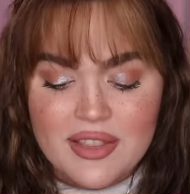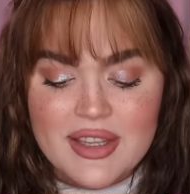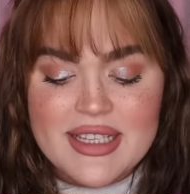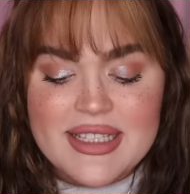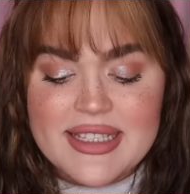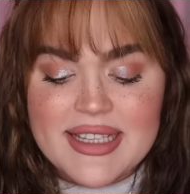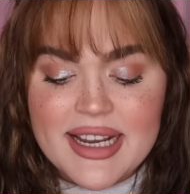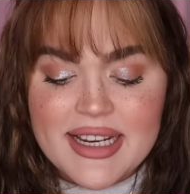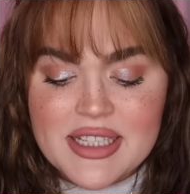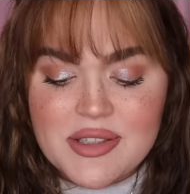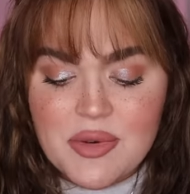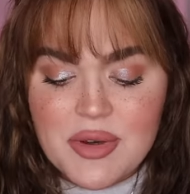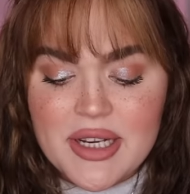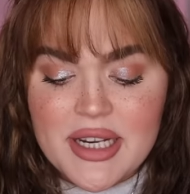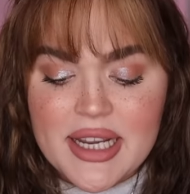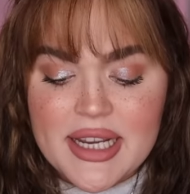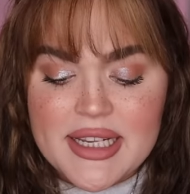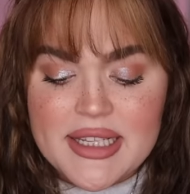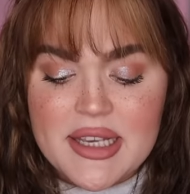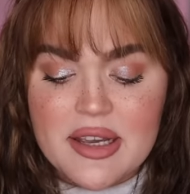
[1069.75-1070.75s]
This next
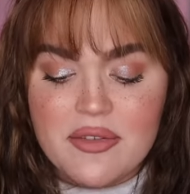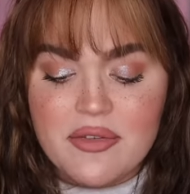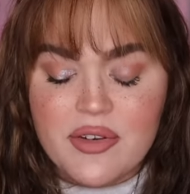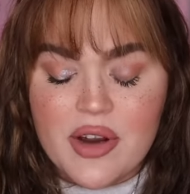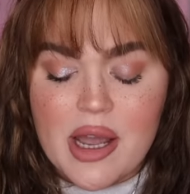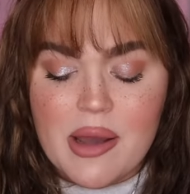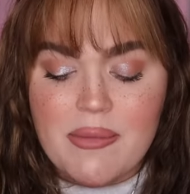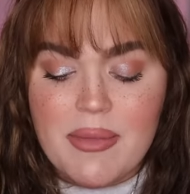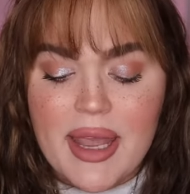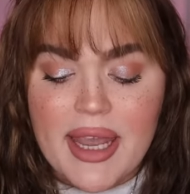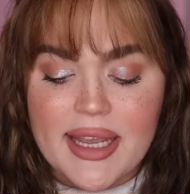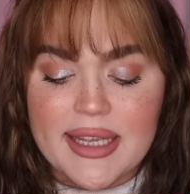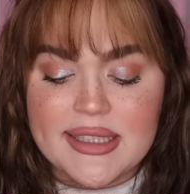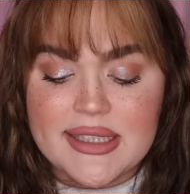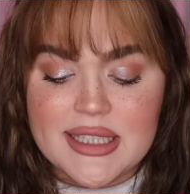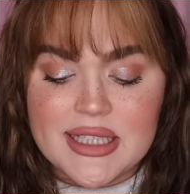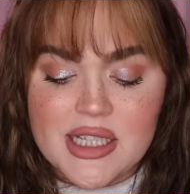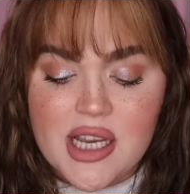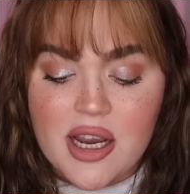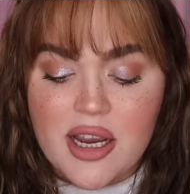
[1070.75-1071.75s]
one is from a
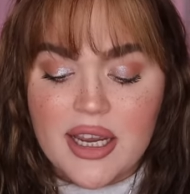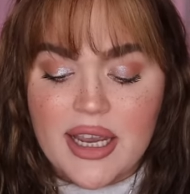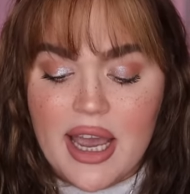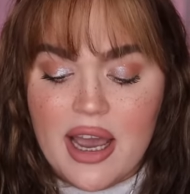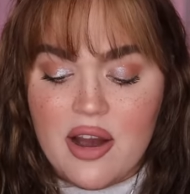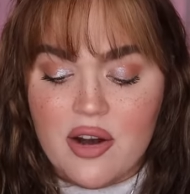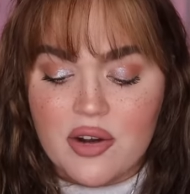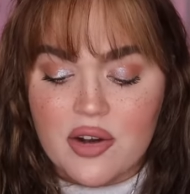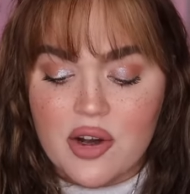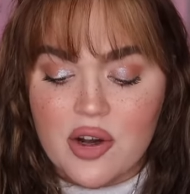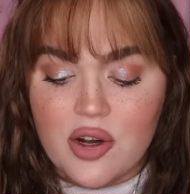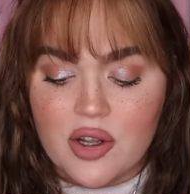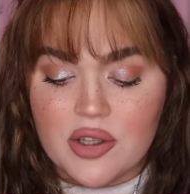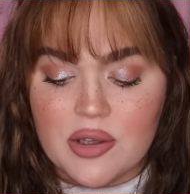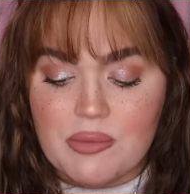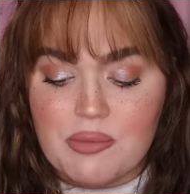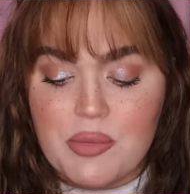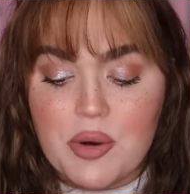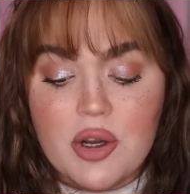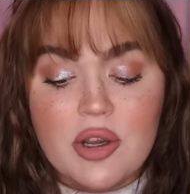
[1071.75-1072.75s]
TikTok account
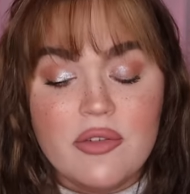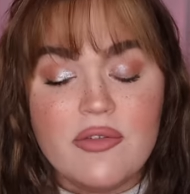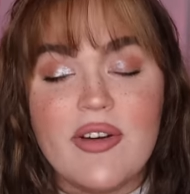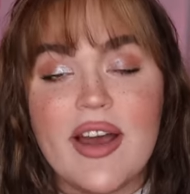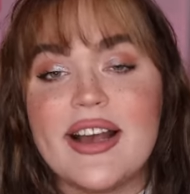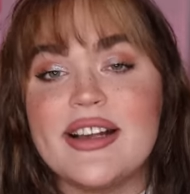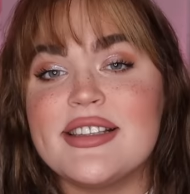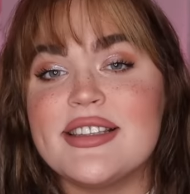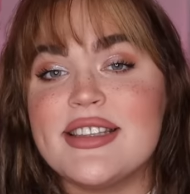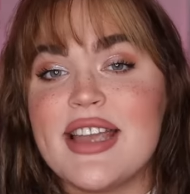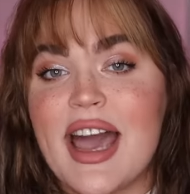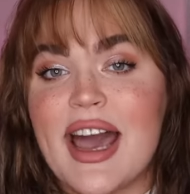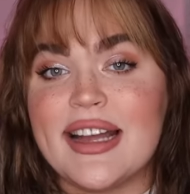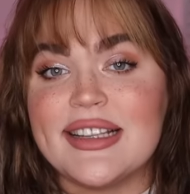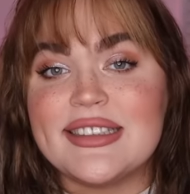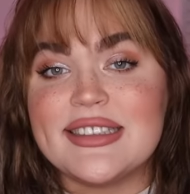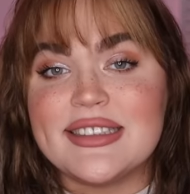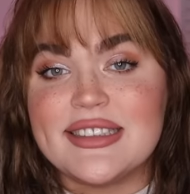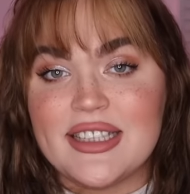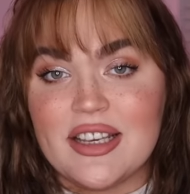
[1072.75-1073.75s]
called Bookfest
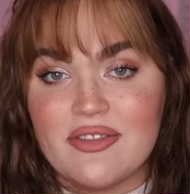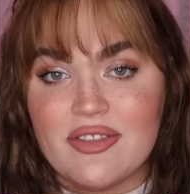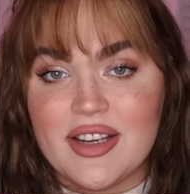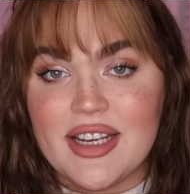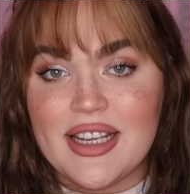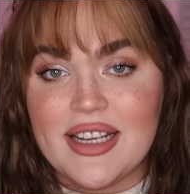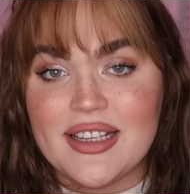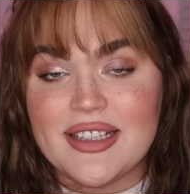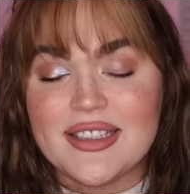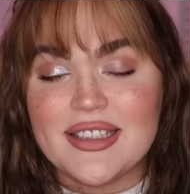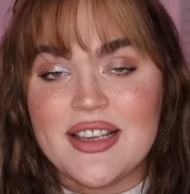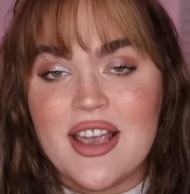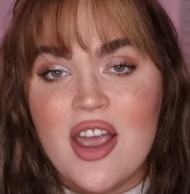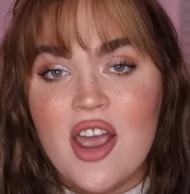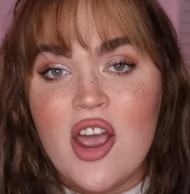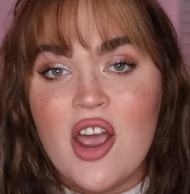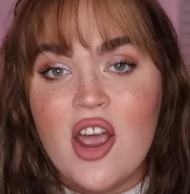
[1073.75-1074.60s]
at Tiffany's,